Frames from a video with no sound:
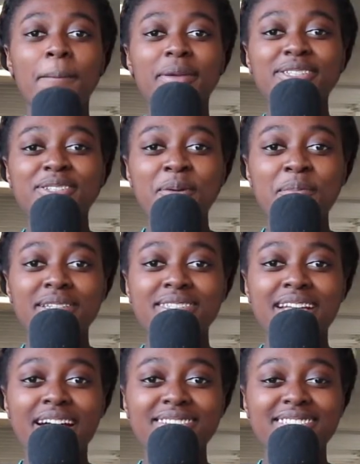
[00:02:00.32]
Mr.
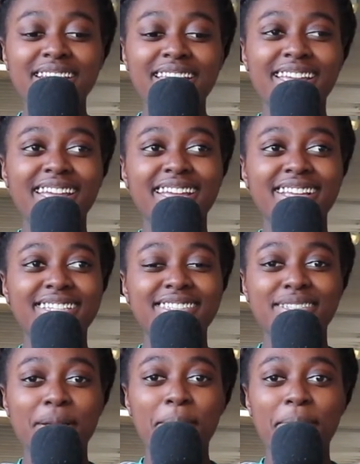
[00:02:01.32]
Myszkowski
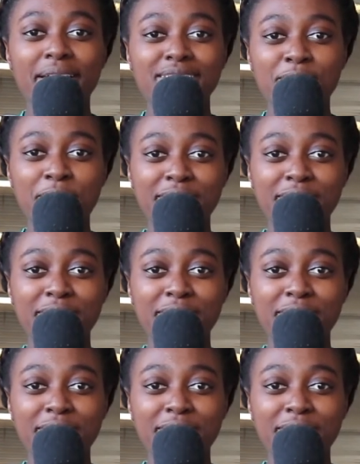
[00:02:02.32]
is the best